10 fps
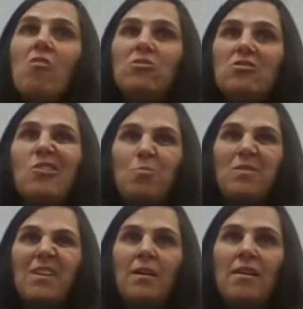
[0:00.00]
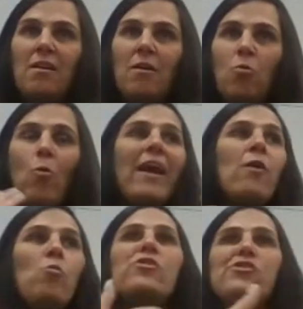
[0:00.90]
in the snow globe.
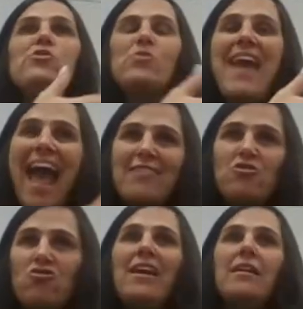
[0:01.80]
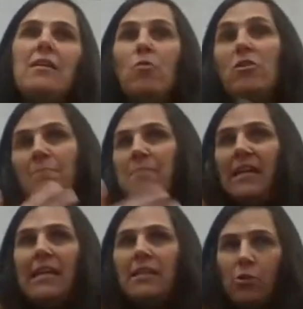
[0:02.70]
Where were you castrated?
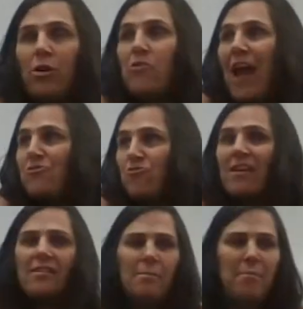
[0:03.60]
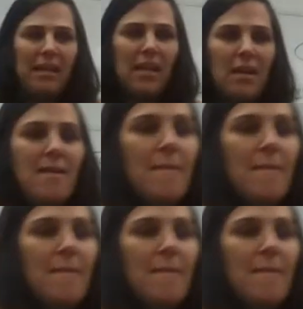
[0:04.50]
Well, immediately you were castrated the